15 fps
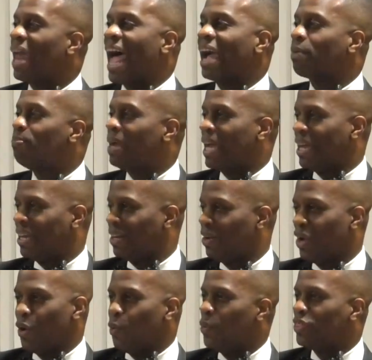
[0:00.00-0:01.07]
black men
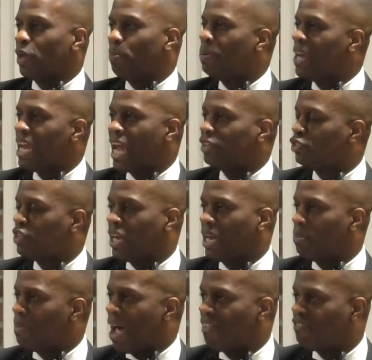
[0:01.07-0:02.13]
with a PhD
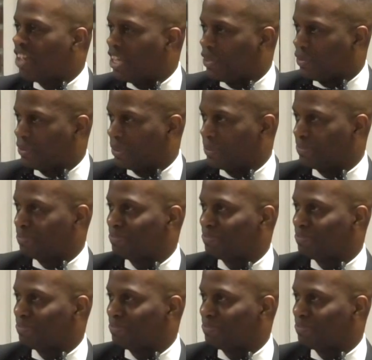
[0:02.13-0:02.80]
in my field.